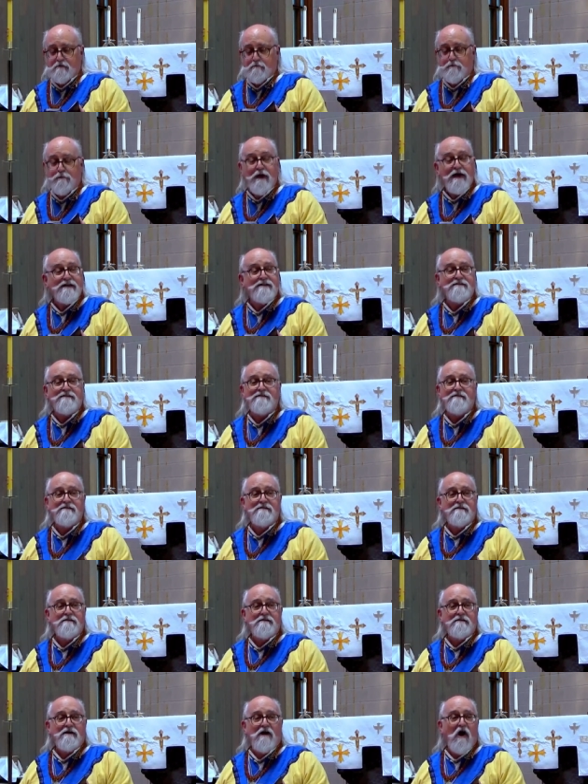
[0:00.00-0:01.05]
but
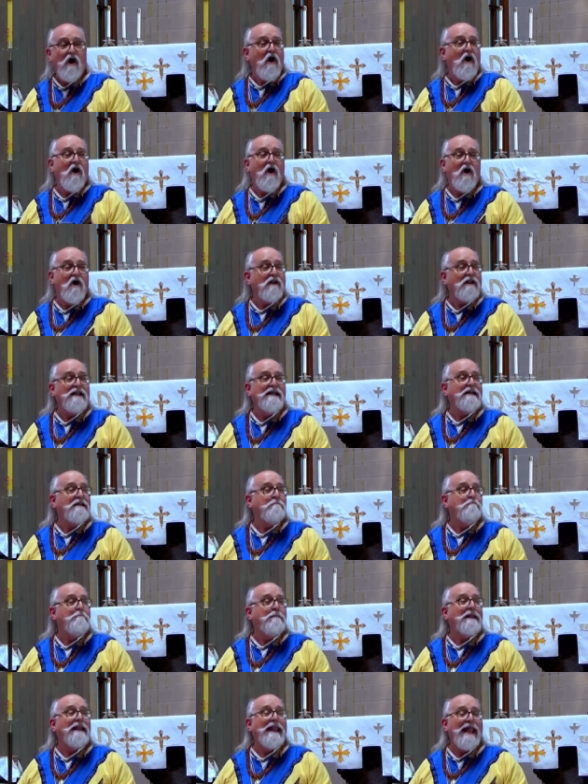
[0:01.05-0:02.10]
all in
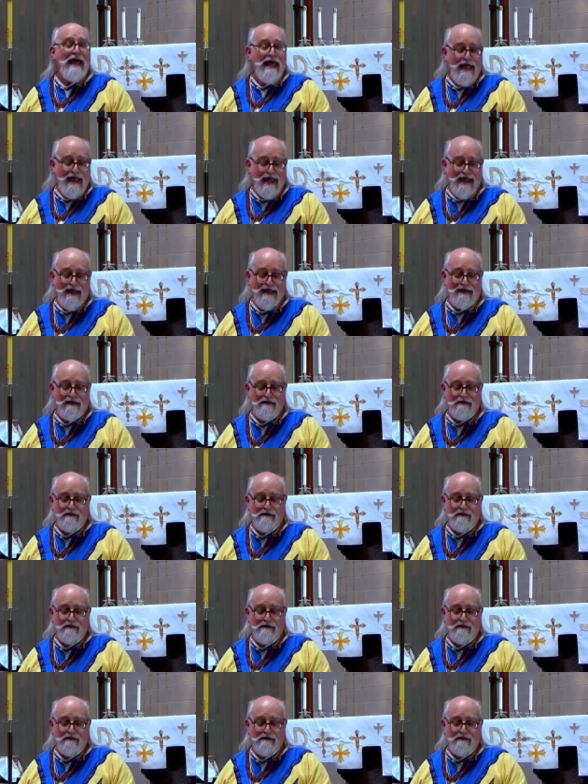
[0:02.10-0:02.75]
play